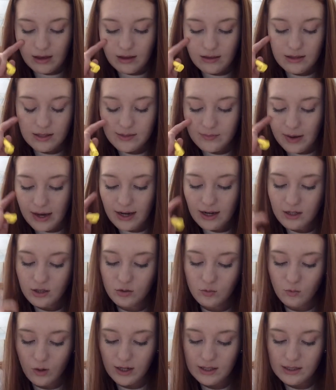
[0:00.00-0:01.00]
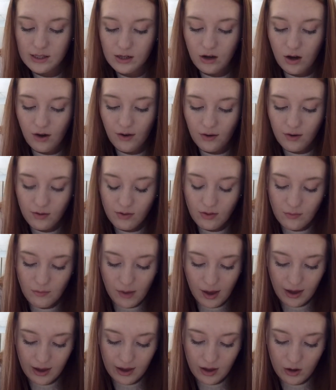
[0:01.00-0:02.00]
The Spanish wanted to conquer the
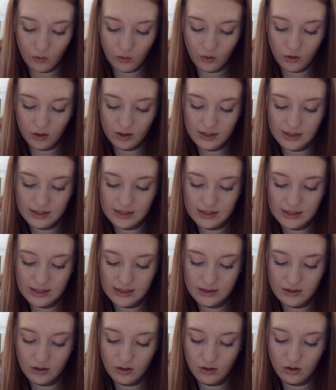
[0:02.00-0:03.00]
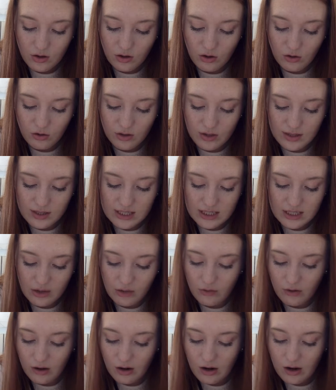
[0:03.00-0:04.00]
Maya in order to seize their gold and
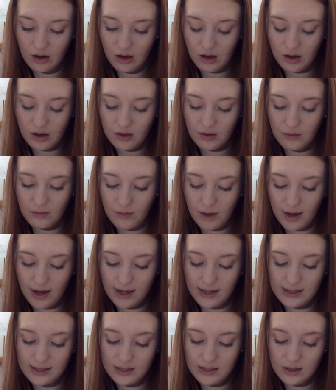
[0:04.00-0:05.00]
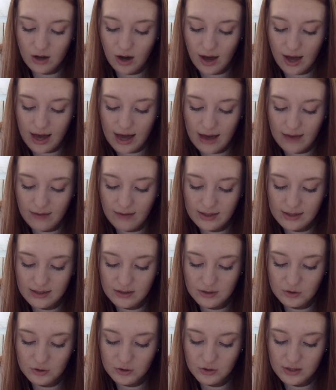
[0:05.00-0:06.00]
silver. The Maya did not have a
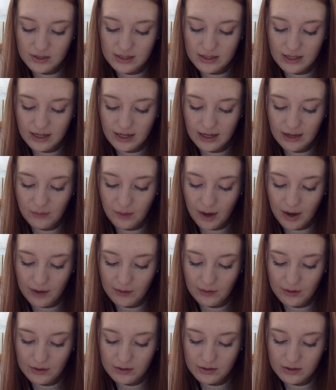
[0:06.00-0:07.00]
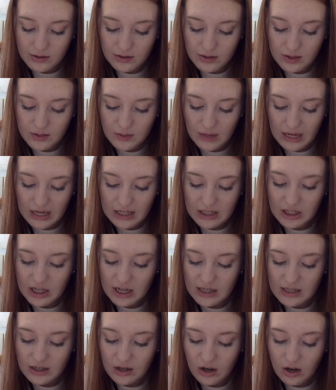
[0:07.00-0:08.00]
central city of power, so the Spanish
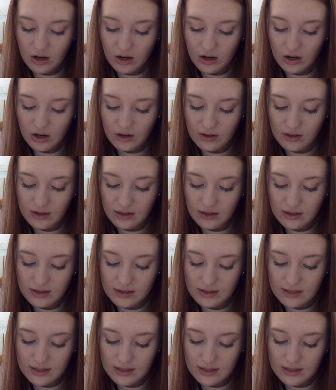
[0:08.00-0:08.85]
had to conquer the